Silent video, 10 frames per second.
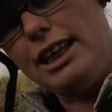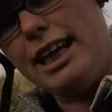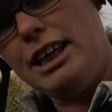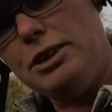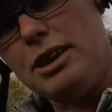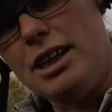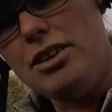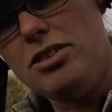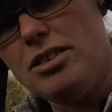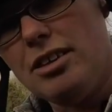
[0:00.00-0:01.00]
engage with
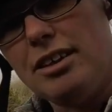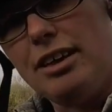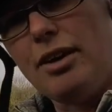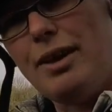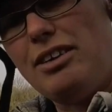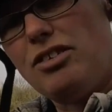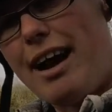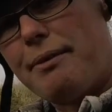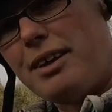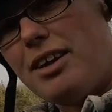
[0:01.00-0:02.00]
us, you know,
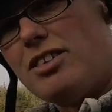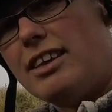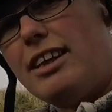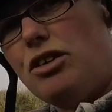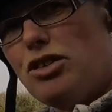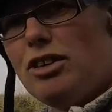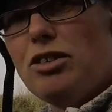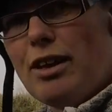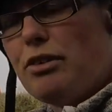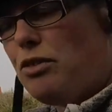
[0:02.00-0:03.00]
interact with us, and they usually
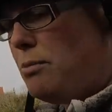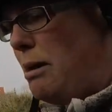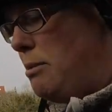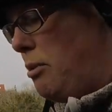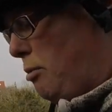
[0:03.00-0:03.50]
do that through the medium of